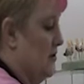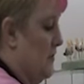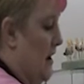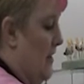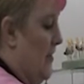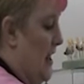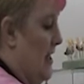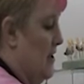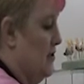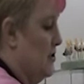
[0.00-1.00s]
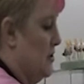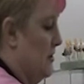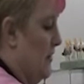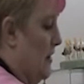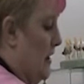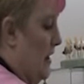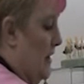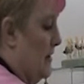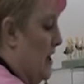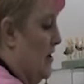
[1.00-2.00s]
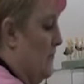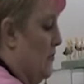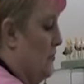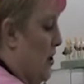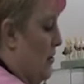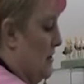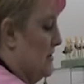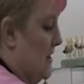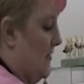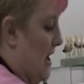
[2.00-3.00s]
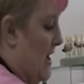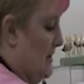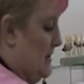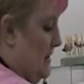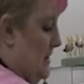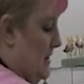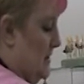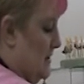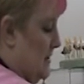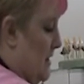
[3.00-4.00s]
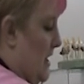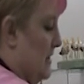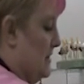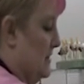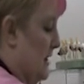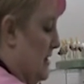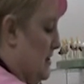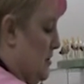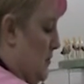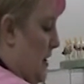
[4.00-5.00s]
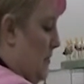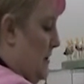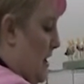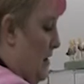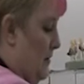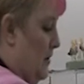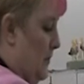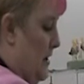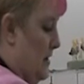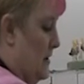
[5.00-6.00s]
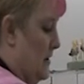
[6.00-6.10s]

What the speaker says: around the edge. Now, if you notice that the icing is kind of sticking to the paper towel a little bit,